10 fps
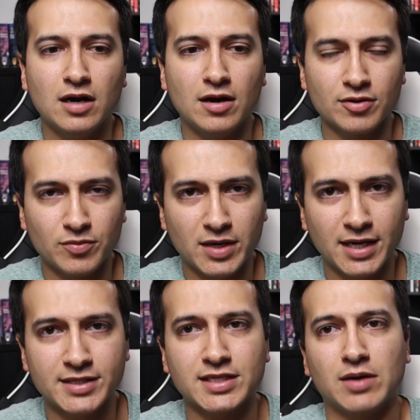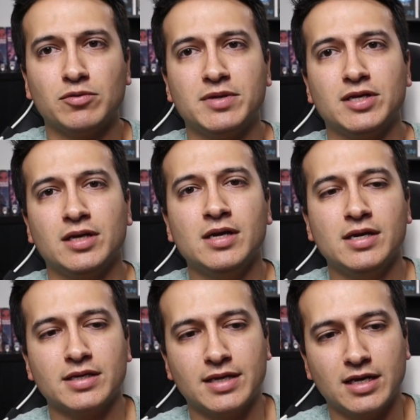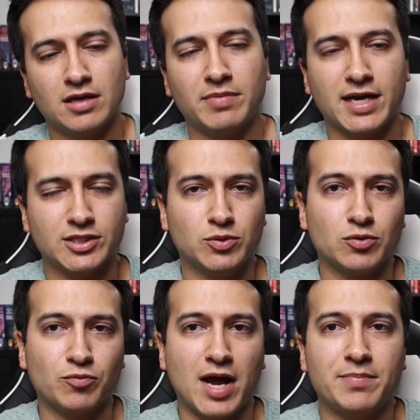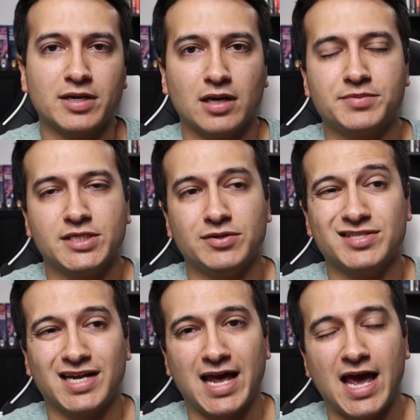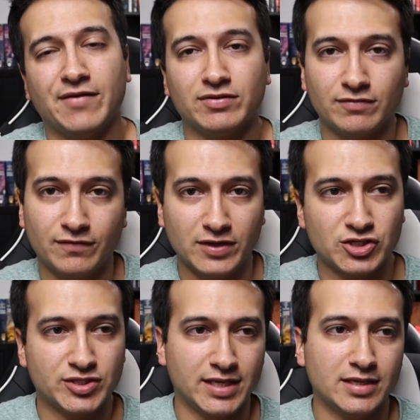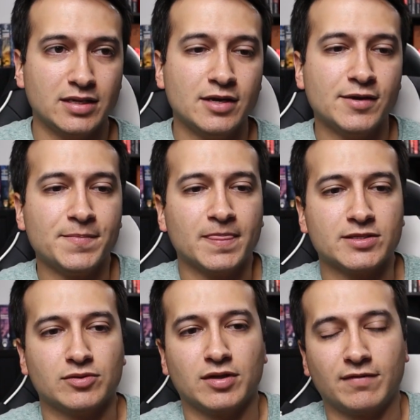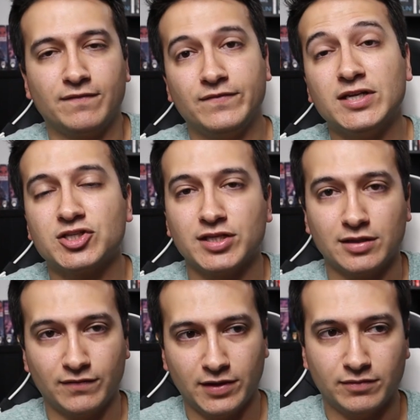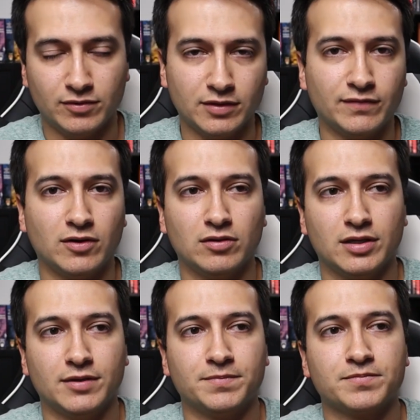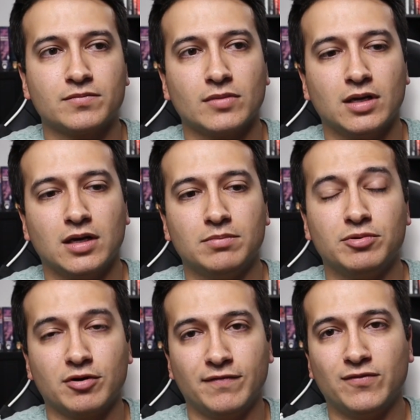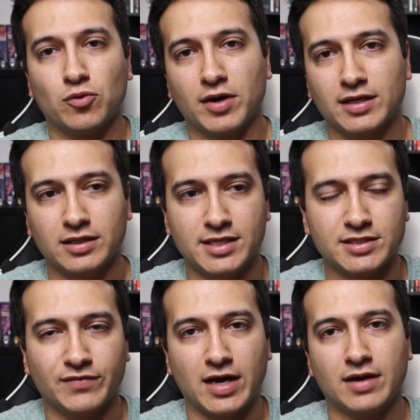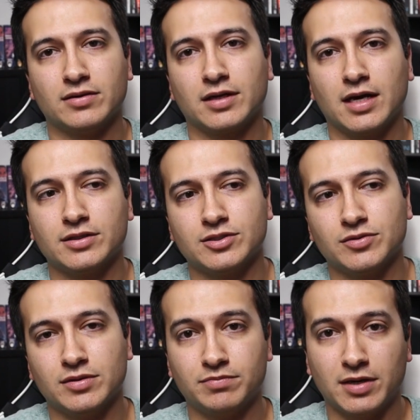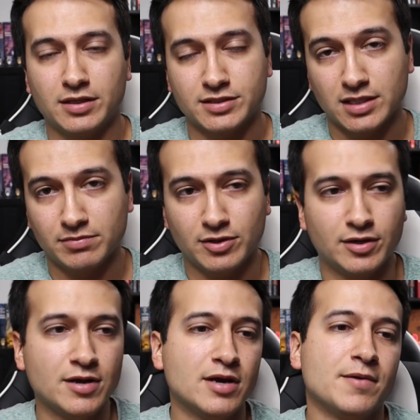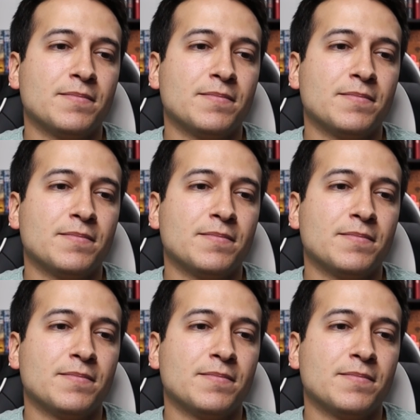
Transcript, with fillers: Otherwise, I will be getting back to and wrapping up series that I haven't finished yet. So, like, finishing the Faithful and the Fallen, uh, book four at least, if I hadn't gotten to it by December.